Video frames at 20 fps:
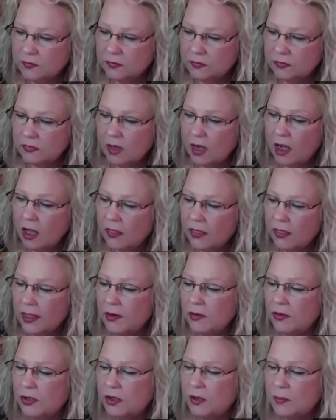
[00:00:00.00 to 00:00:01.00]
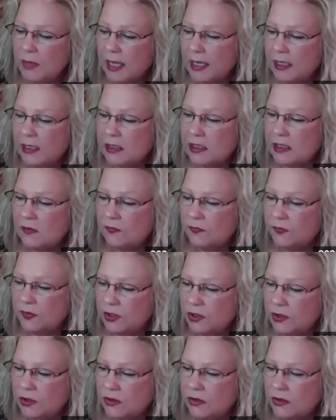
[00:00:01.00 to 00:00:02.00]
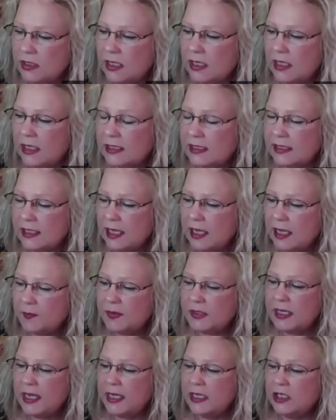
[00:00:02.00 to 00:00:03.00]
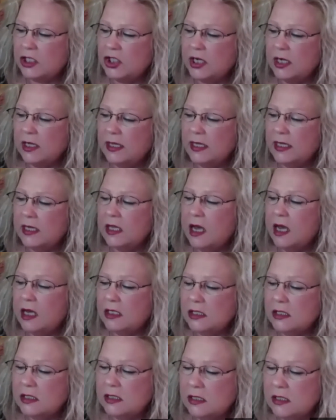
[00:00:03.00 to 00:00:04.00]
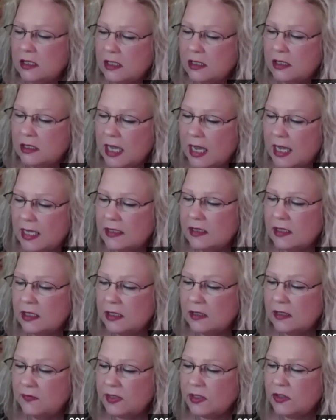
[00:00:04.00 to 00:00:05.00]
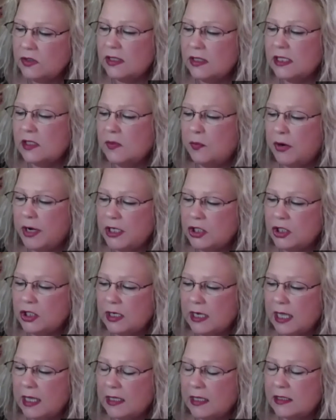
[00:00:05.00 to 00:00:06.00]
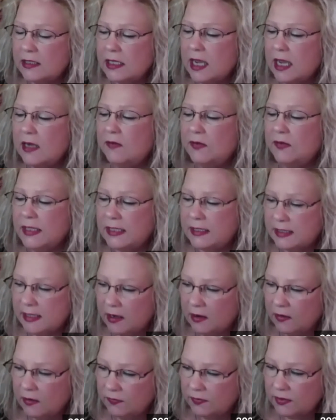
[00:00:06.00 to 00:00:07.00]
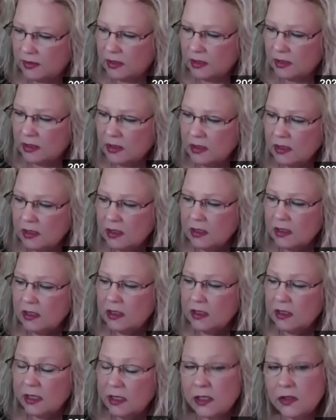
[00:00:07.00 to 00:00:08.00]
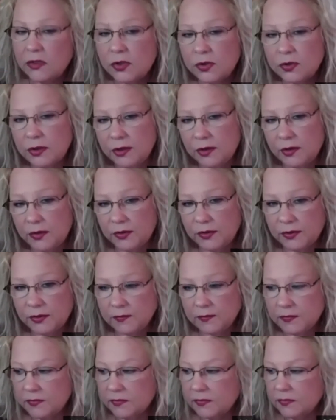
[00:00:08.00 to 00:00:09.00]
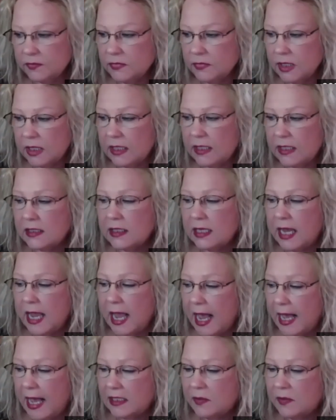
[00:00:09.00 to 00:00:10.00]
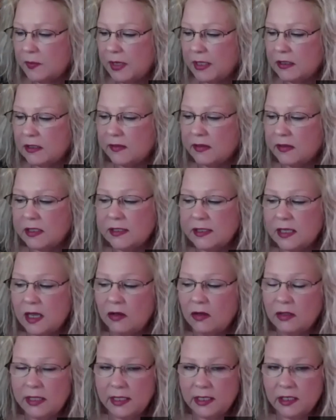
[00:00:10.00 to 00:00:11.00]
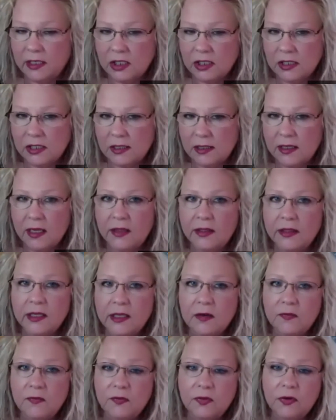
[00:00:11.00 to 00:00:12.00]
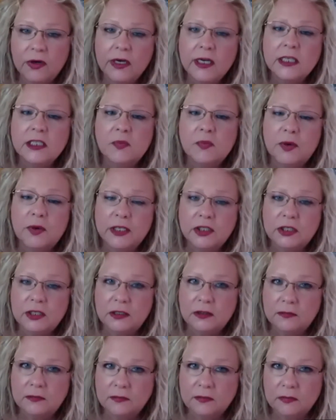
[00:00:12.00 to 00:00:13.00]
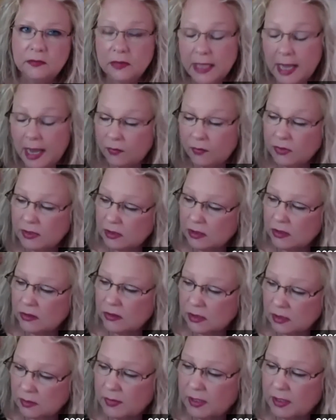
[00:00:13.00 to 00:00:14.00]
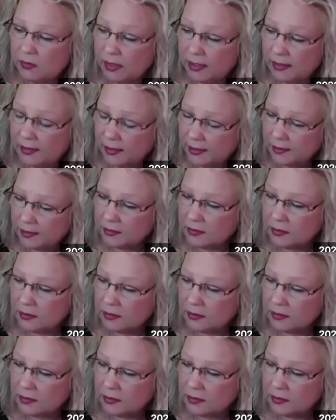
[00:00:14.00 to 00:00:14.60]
Although humanity views and accepts angelic consciousness as individual expression outside of itself, in truth, it is an aspect of the soul energy and therefore expression. That was news to me right there.